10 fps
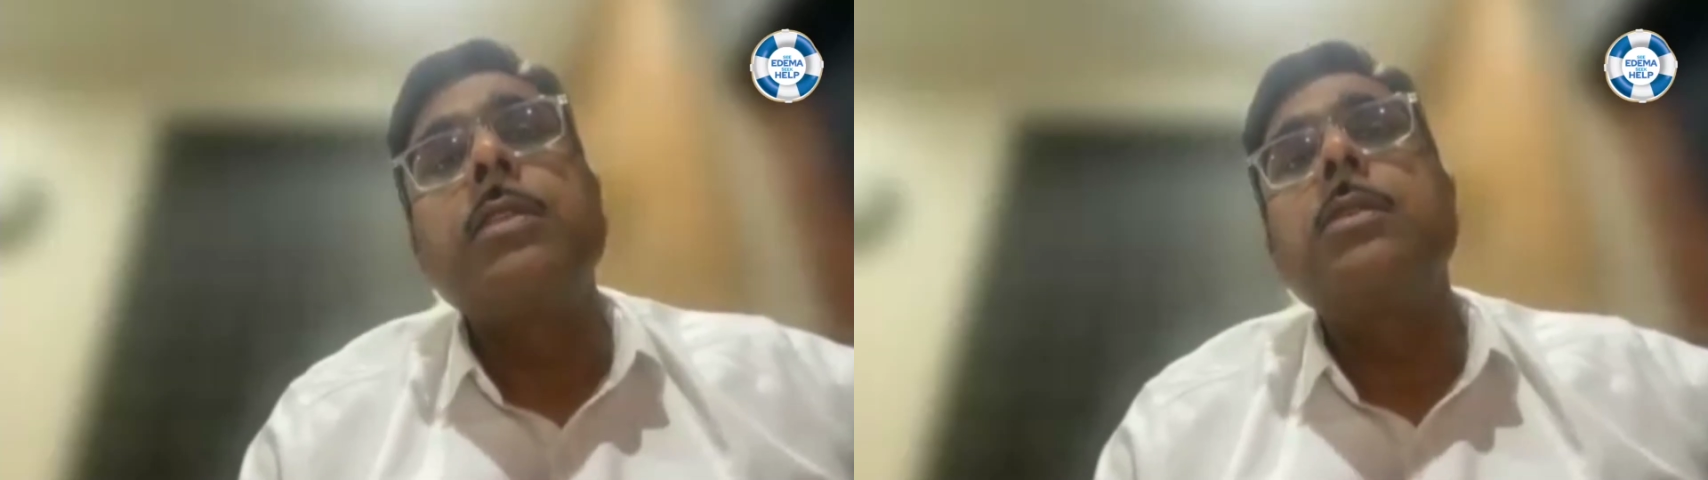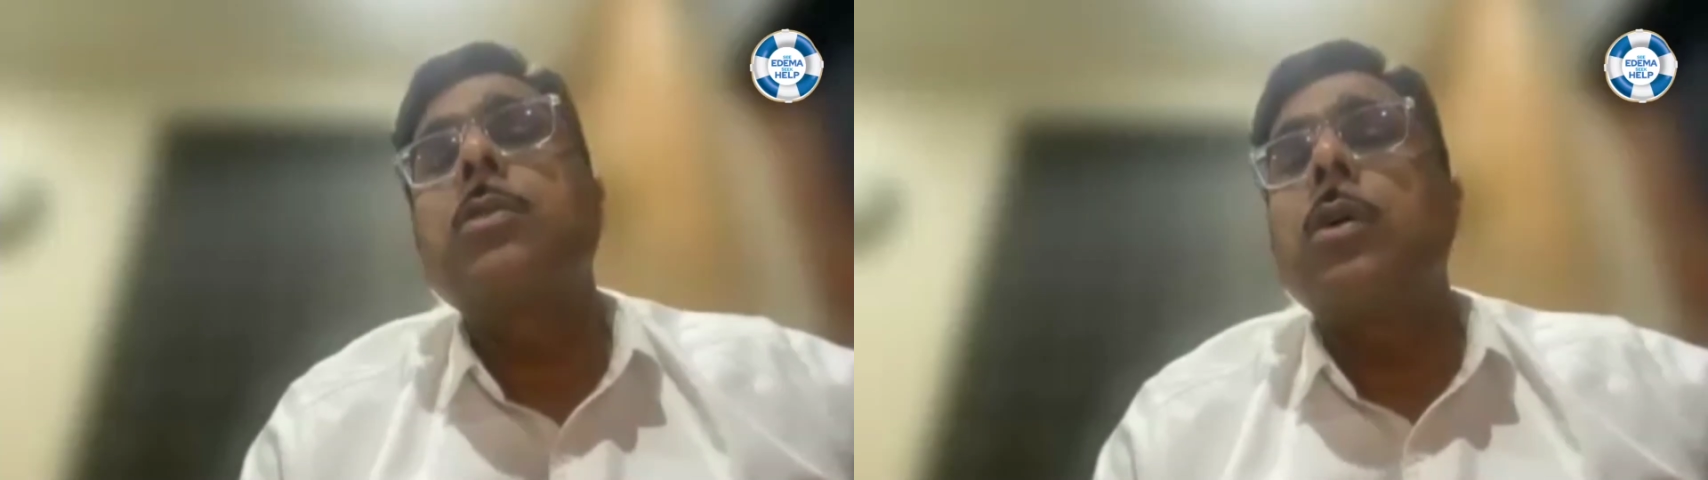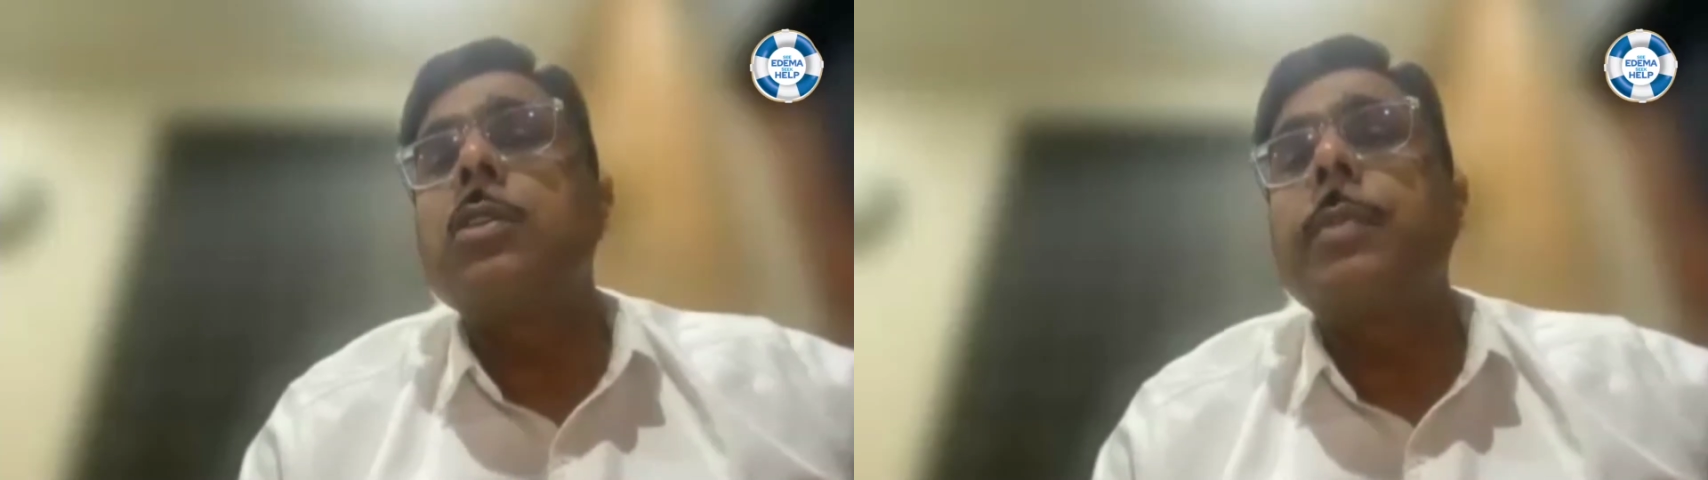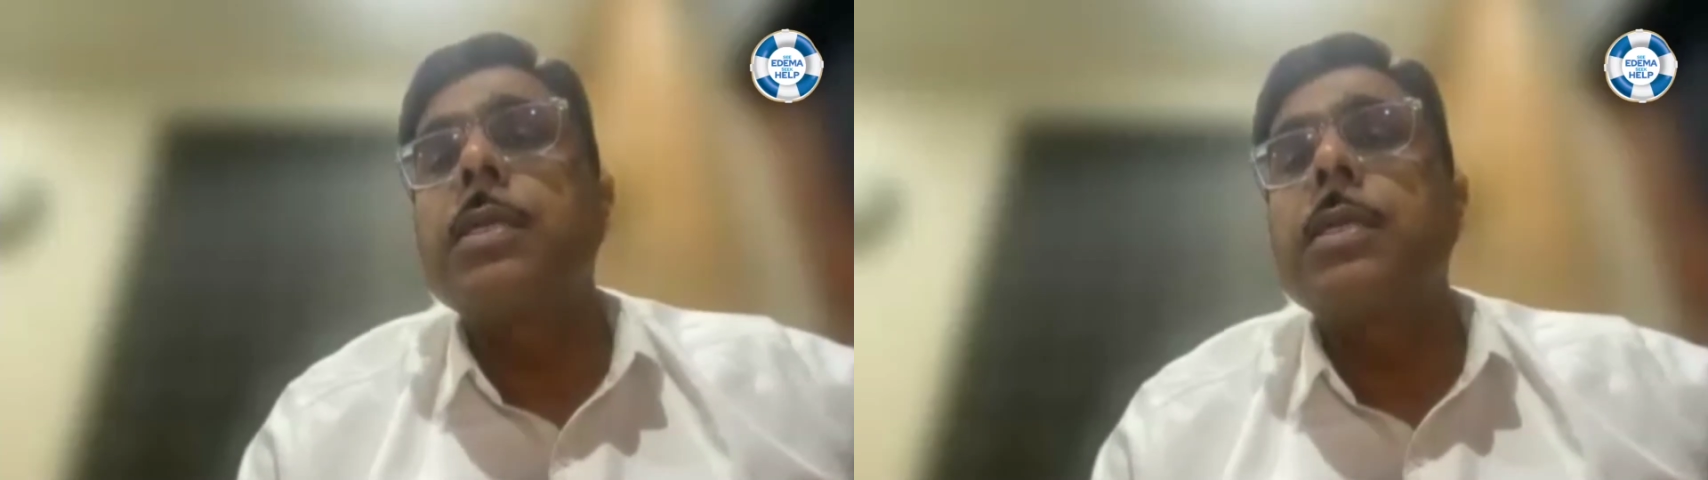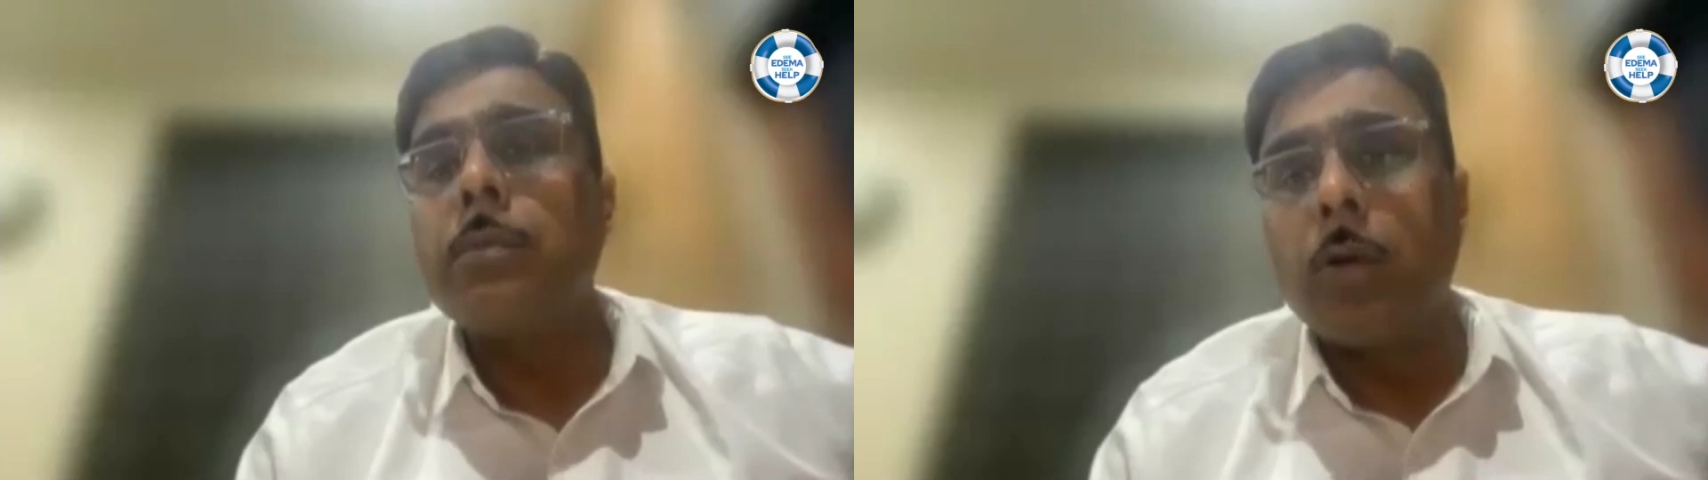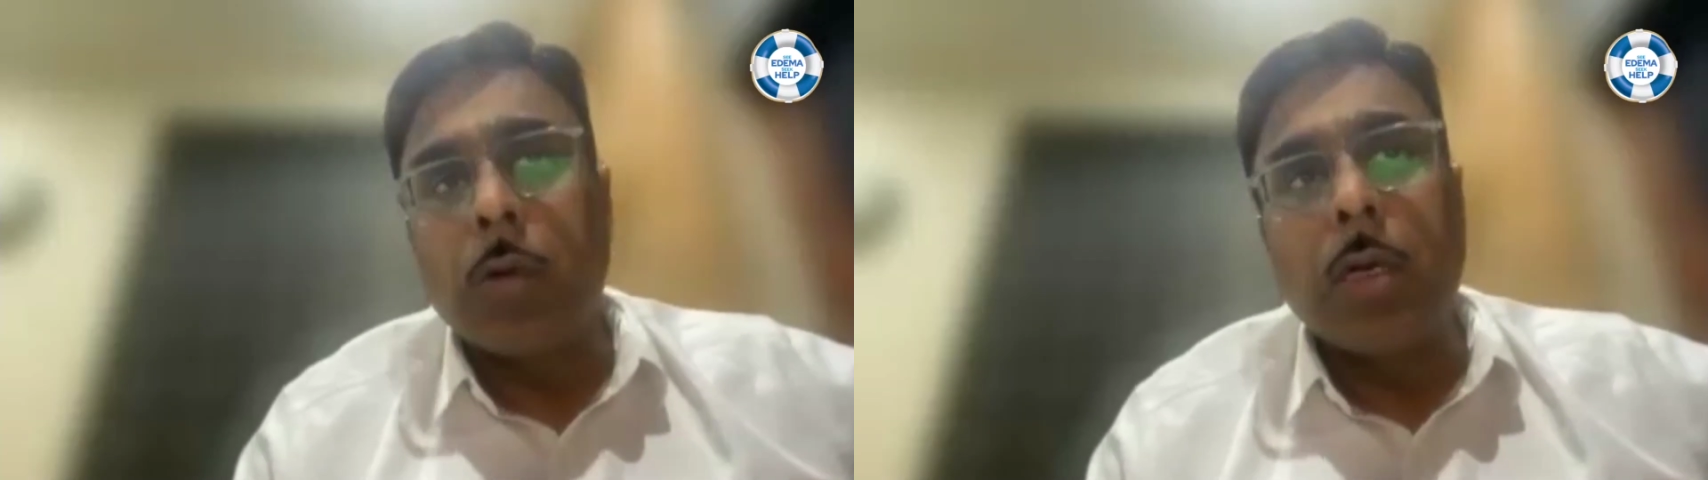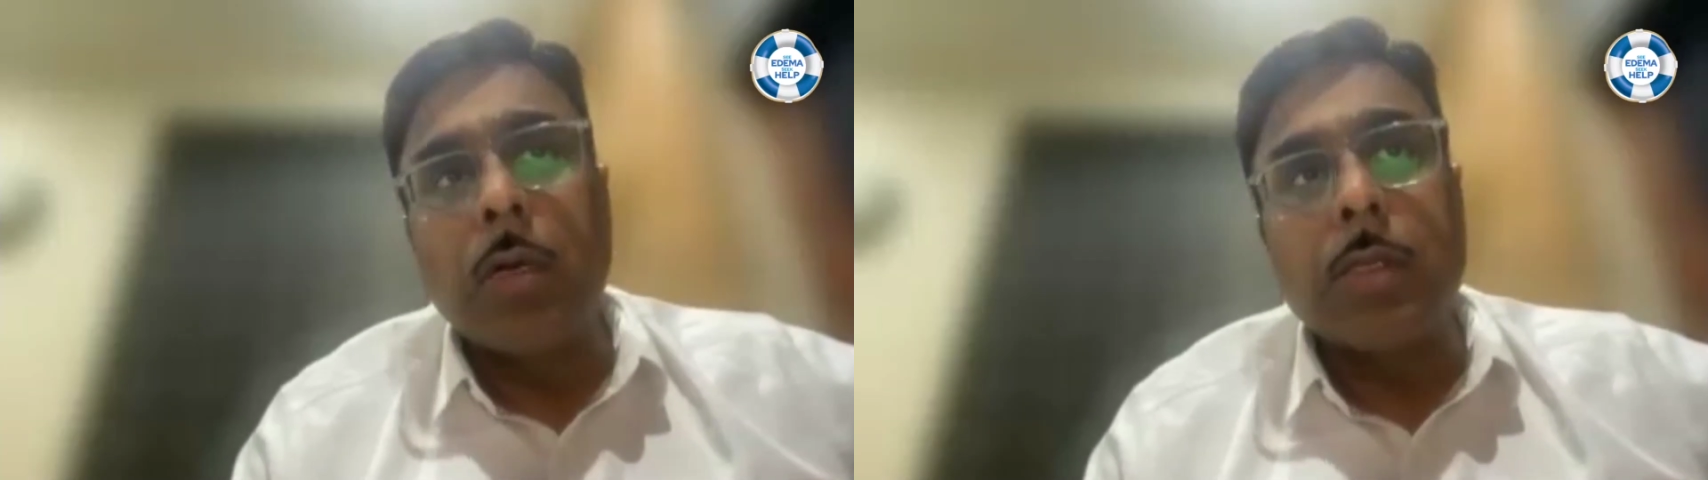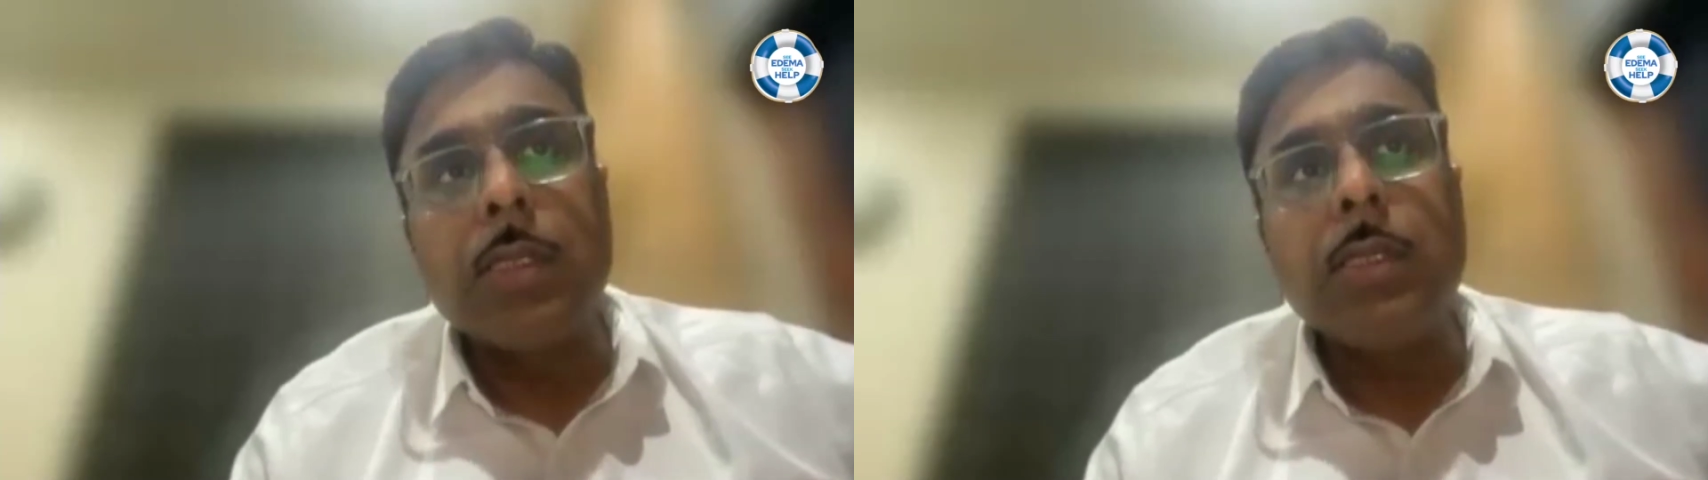which is caused by some
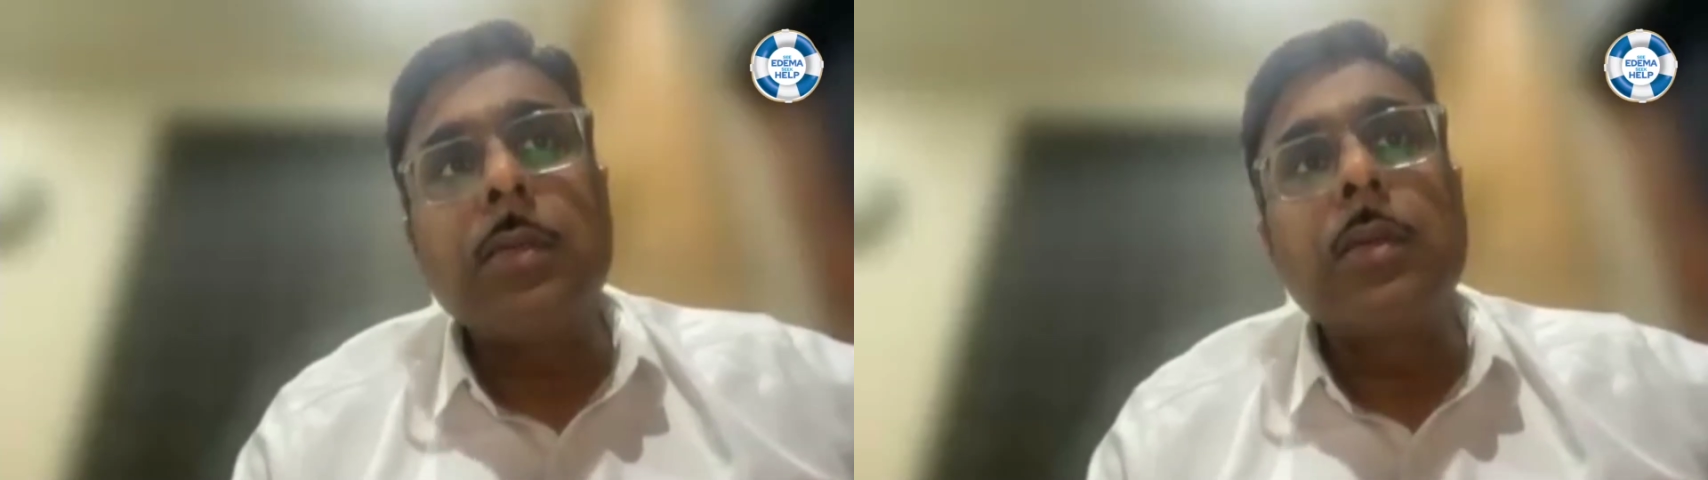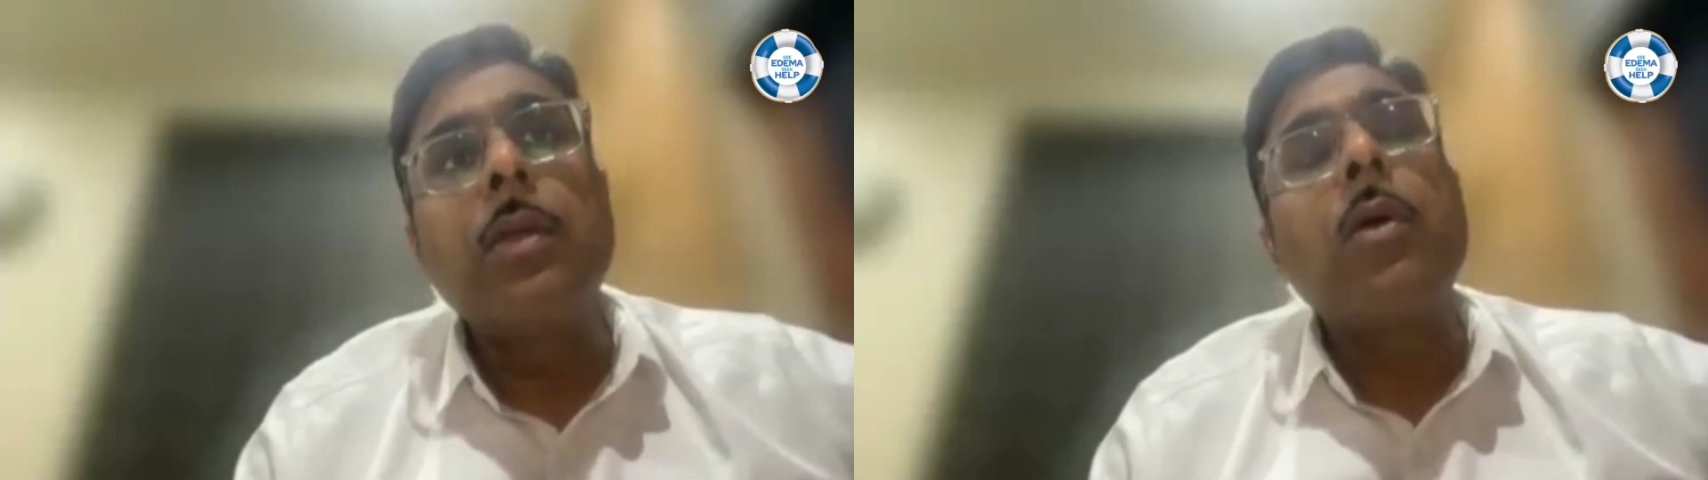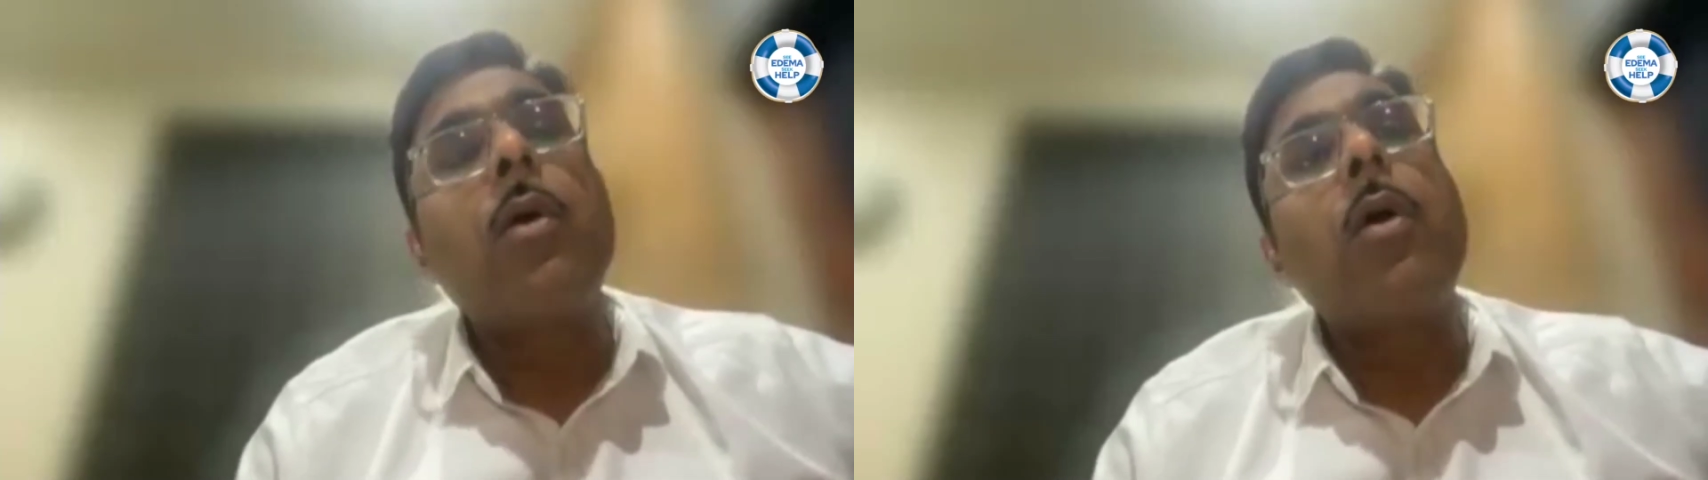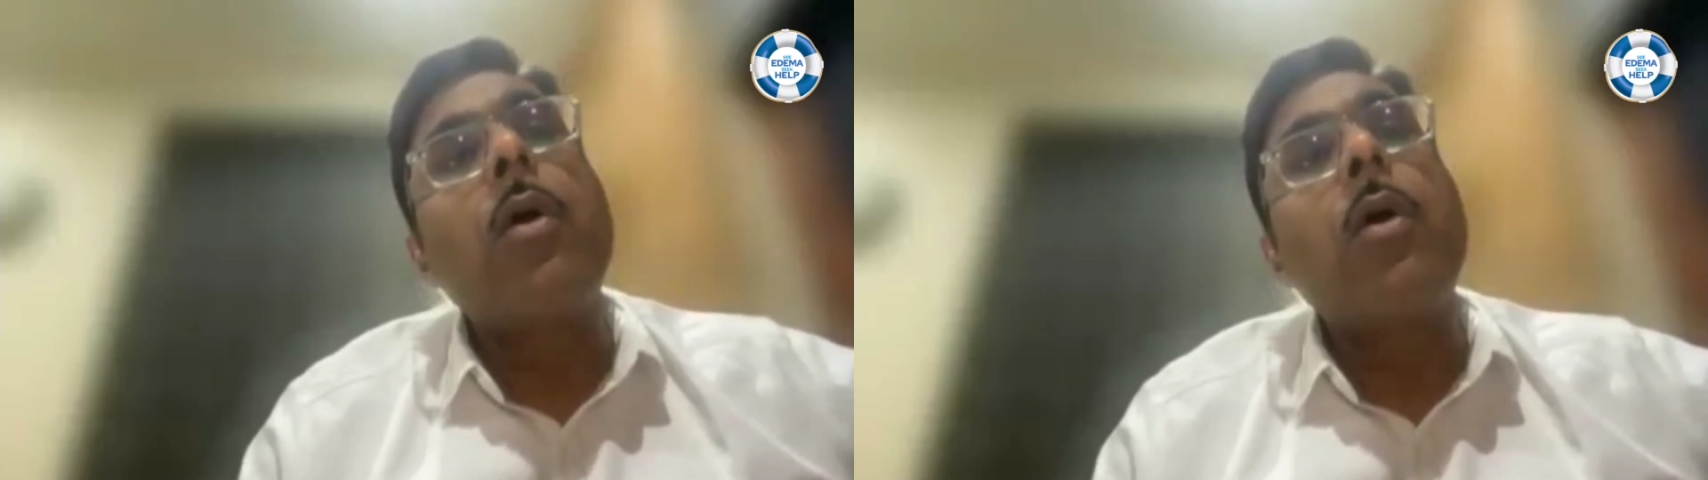local causes,